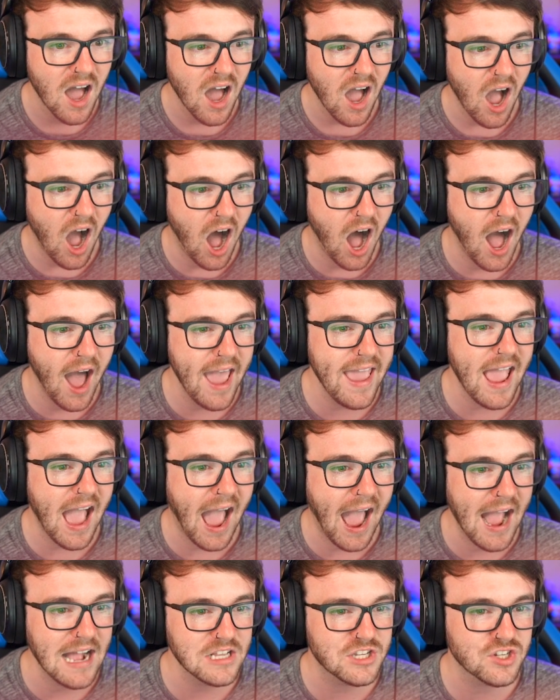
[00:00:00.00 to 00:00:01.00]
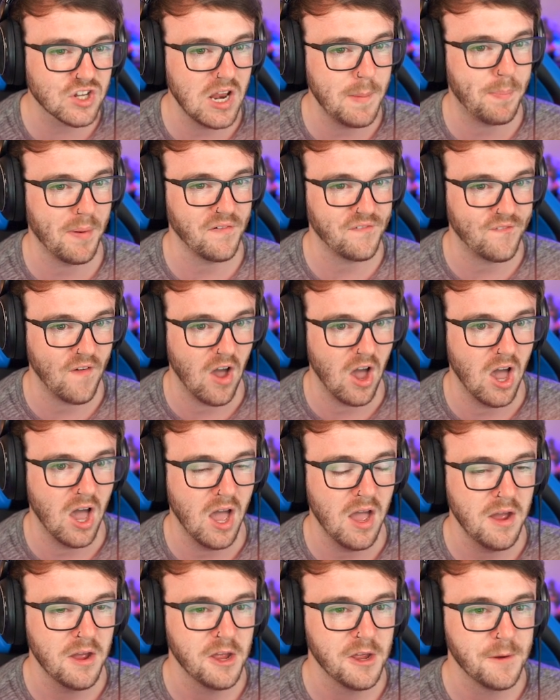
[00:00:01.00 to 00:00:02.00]
I actually
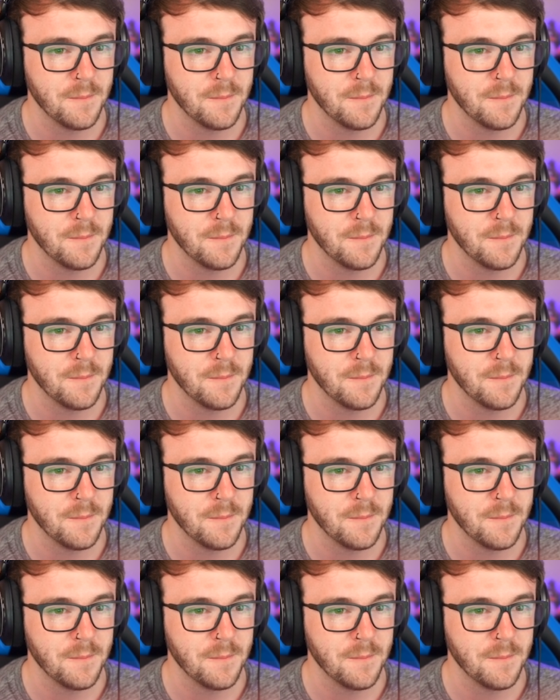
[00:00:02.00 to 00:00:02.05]
prefer